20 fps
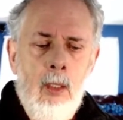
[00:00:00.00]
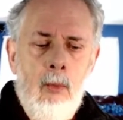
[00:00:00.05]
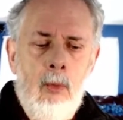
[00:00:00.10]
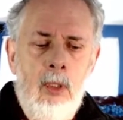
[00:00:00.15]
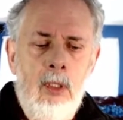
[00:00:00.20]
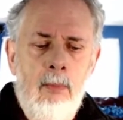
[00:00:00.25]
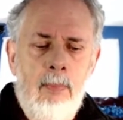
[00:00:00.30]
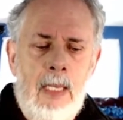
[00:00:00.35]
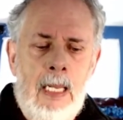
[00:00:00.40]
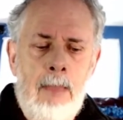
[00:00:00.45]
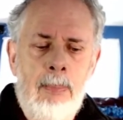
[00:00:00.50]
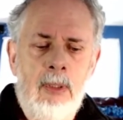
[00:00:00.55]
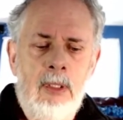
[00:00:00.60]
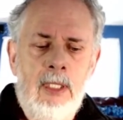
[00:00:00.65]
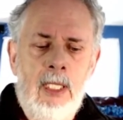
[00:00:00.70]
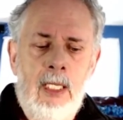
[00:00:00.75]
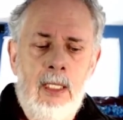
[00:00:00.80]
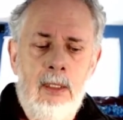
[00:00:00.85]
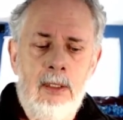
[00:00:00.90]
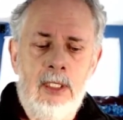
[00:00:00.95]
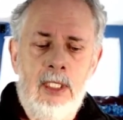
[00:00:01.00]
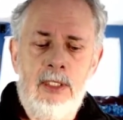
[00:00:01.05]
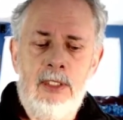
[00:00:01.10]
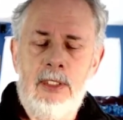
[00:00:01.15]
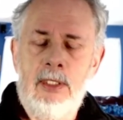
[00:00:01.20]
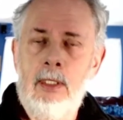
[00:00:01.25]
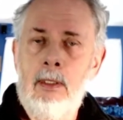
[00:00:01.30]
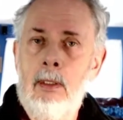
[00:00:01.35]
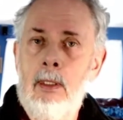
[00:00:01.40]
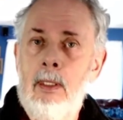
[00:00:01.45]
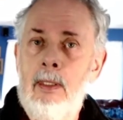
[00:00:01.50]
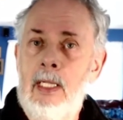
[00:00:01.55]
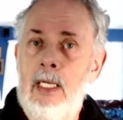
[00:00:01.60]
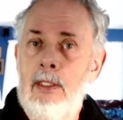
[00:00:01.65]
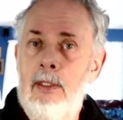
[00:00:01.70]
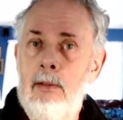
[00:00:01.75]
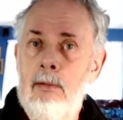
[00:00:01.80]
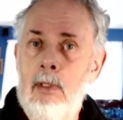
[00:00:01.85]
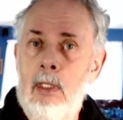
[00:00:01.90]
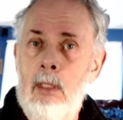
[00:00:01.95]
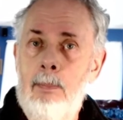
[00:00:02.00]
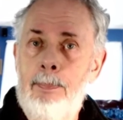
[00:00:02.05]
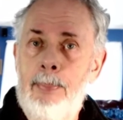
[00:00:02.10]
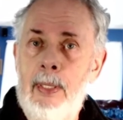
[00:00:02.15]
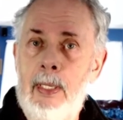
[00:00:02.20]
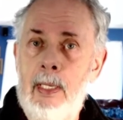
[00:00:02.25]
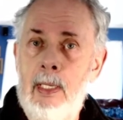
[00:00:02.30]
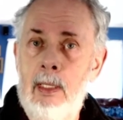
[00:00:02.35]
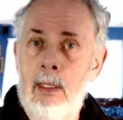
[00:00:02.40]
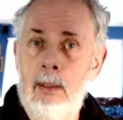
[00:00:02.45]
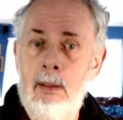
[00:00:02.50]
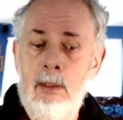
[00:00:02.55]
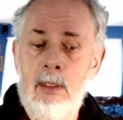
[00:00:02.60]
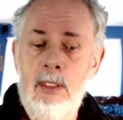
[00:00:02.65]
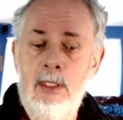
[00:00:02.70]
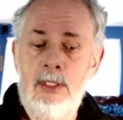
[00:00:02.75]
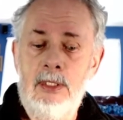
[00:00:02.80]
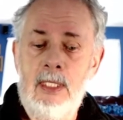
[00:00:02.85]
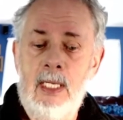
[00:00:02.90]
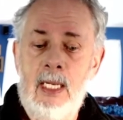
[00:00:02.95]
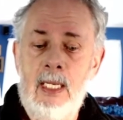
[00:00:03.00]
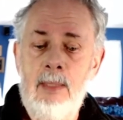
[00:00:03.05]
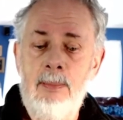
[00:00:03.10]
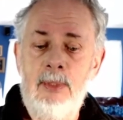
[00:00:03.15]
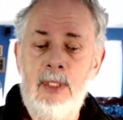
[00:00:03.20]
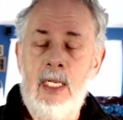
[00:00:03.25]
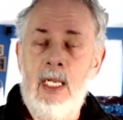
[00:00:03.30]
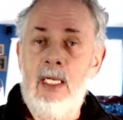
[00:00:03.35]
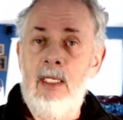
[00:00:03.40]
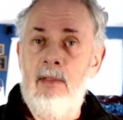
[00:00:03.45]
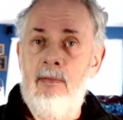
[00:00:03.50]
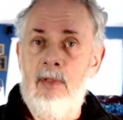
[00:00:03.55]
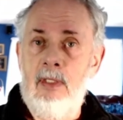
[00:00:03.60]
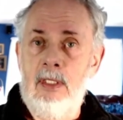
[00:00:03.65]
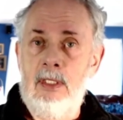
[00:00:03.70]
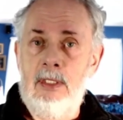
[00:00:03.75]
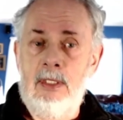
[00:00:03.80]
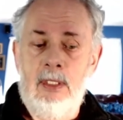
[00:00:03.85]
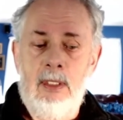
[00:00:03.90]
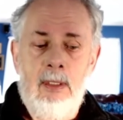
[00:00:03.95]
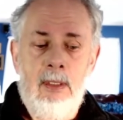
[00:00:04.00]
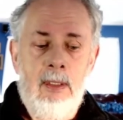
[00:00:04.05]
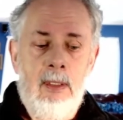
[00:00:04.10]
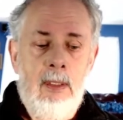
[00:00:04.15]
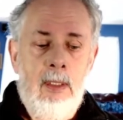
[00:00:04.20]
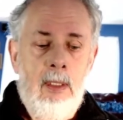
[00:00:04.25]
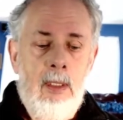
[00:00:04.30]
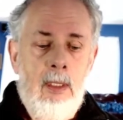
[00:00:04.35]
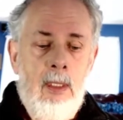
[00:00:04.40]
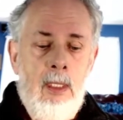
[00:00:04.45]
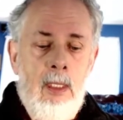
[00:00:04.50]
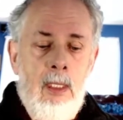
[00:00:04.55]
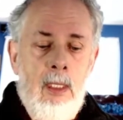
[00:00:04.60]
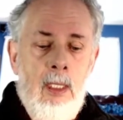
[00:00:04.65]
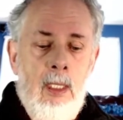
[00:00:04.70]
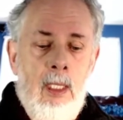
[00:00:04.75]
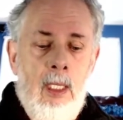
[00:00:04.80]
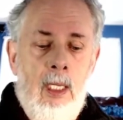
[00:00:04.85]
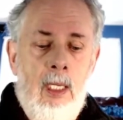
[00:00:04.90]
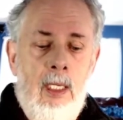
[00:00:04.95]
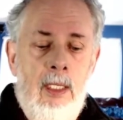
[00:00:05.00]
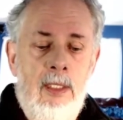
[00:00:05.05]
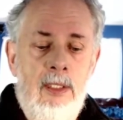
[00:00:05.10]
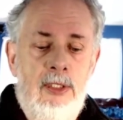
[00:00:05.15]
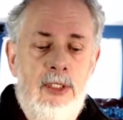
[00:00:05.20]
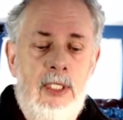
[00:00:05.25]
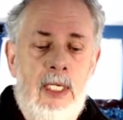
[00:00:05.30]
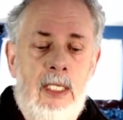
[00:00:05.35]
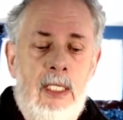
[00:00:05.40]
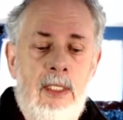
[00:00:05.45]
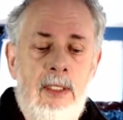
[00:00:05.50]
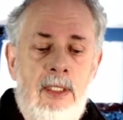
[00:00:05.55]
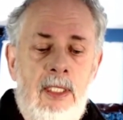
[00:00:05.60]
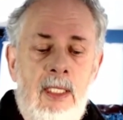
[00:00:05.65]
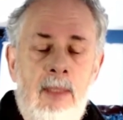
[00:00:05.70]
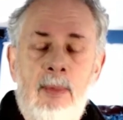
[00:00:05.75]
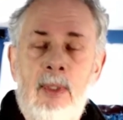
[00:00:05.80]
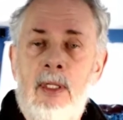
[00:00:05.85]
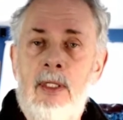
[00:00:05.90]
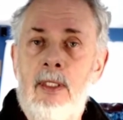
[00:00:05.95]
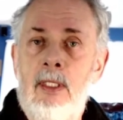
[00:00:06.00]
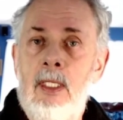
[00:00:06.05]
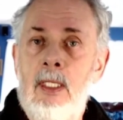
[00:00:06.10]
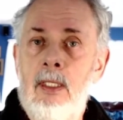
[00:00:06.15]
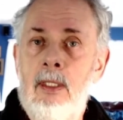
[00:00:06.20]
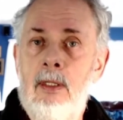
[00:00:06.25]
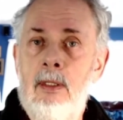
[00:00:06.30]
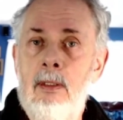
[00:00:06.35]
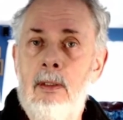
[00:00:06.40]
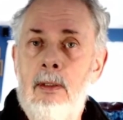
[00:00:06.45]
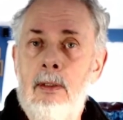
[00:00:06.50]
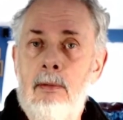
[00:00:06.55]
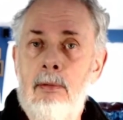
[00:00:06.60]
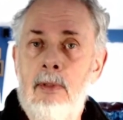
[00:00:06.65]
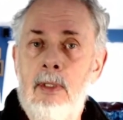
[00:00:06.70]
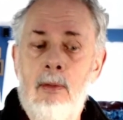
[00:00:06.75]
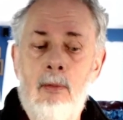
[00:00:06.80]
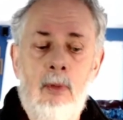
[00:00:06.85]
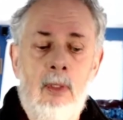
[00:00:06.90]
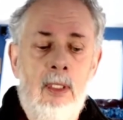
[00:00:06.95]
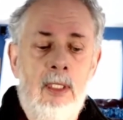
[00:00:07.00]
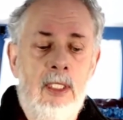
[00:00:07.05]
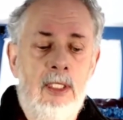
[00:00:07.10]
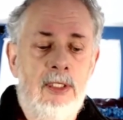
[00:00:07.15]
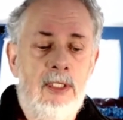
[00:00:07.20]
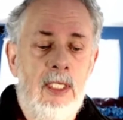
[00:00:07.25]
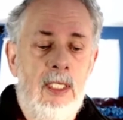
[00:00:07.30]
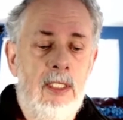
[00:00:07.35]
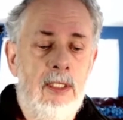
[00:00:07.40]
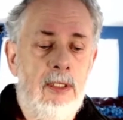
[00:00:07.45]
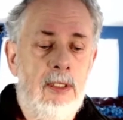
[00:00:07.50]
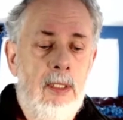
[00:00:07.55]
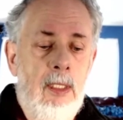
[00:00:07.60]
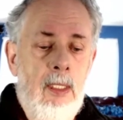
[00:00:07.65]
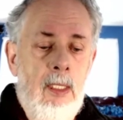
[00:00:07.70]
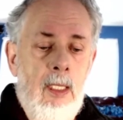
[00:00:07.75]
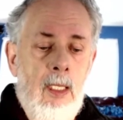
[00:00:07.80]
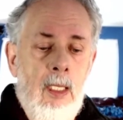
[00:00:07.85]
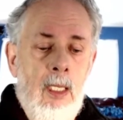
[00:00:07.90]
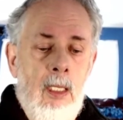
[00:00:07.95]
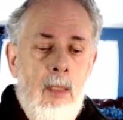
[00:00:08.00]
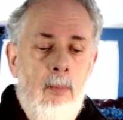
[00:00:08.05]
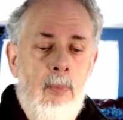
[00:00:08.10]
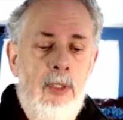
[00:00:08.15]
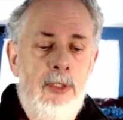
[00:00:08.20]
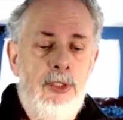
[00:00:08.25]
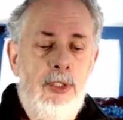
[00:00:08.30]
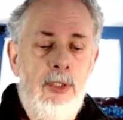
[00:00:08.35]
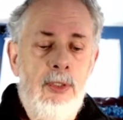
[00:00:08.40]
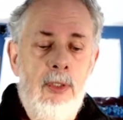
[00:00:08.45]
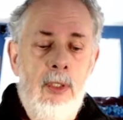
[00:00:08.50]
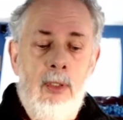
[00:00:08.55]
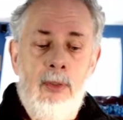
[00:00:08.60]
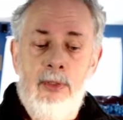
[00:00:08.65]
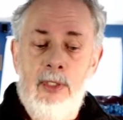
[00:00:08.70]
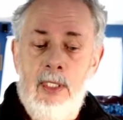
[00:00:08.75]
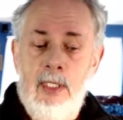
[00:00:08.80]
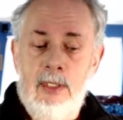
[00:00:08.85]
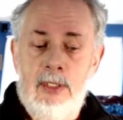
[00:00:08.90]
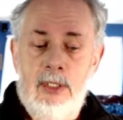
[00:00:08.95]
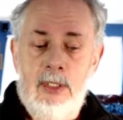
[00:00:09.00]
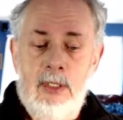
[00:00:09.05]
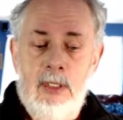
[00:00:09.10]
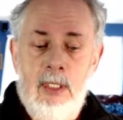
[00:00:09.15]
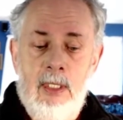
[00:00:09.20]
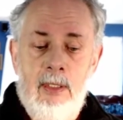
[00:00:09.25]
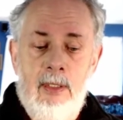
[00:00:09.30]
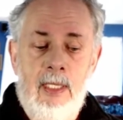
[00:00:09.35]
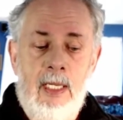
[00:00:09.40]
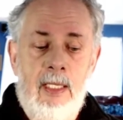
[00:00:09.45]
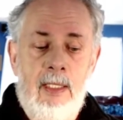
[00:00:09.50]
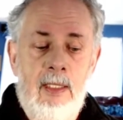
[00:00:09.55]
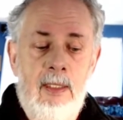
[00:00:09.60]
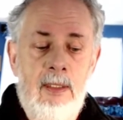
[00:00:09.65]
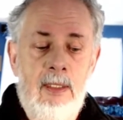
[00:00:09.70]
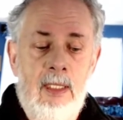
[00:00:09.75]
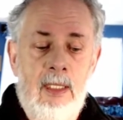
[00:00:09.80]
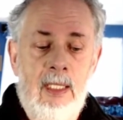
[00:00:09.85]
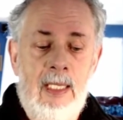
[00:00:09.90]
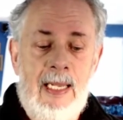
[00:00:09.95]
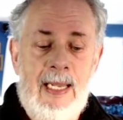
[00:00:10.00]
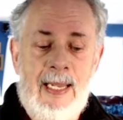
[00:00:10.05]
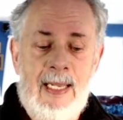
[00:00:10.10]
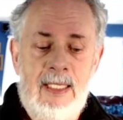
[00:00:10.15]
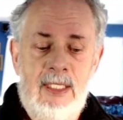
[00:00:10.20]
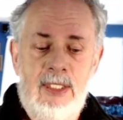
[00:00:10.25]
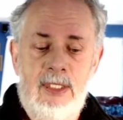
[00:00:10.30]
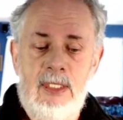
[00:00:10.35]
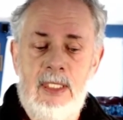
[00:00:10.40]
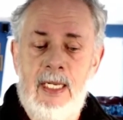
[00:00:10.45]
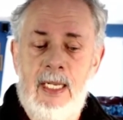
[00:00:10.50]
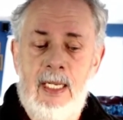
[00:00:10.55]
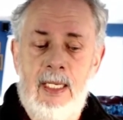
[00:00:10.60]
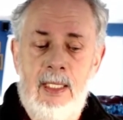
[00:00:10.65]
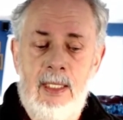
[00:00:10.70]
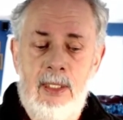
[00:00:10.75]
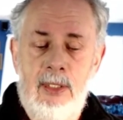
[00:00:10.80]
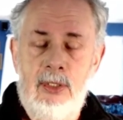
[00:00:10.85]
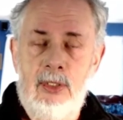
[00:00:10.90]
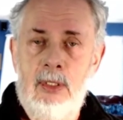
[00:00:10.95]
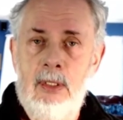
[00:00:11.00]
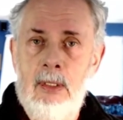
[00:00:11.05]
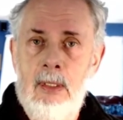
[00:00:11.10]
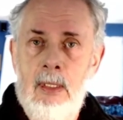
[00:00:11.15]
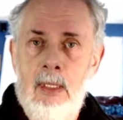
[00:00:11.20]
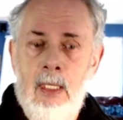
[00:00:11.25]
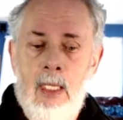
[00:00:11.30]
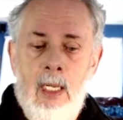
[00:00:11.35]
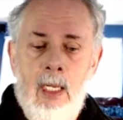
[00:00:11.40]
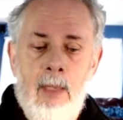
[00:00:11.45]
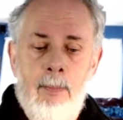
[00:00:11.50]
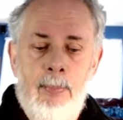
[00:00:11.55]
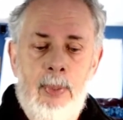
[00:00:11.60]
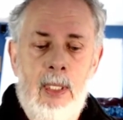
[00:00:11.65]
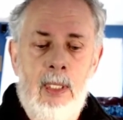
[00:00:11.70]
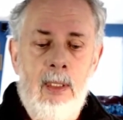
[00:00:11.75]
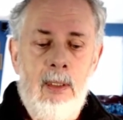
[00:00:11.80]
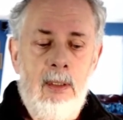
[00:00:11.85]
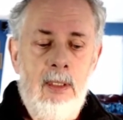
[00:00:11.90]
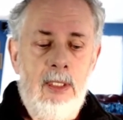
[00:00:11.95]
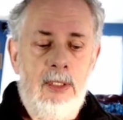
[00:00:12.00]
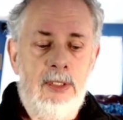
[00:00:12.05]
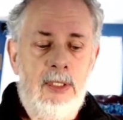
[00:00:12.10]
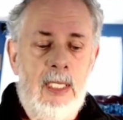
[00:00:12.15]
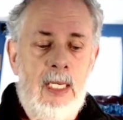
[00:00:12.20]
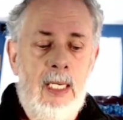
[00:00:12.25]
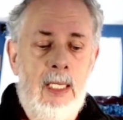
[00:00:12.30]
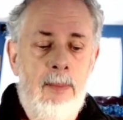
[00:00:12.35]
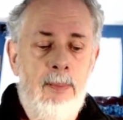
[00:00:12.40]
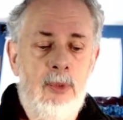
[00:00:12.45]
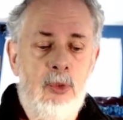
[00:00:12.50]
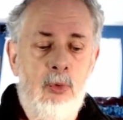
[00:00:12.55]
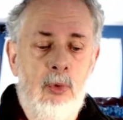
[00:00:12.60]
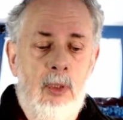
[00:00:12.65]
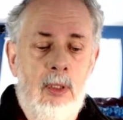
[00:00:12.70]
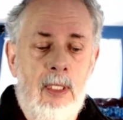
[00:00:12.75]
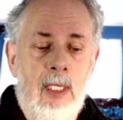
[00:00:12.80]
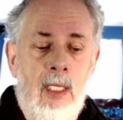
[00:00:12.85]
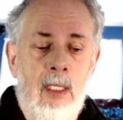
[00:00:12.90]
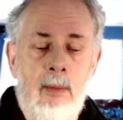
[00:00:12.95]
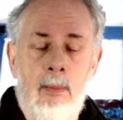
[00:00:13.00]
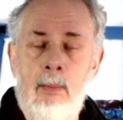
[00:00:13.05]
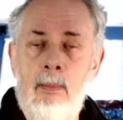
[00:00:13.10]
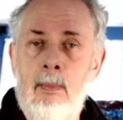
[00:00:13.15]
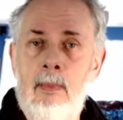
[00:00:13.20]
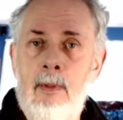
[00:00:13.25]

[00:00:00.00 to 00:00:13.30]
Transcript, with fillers: Well, the Bible tells us that, that there are perilous times ahead of us. Uh, in Second Timothy three one, it says, "But you know this, that in the last days, perilous times will come."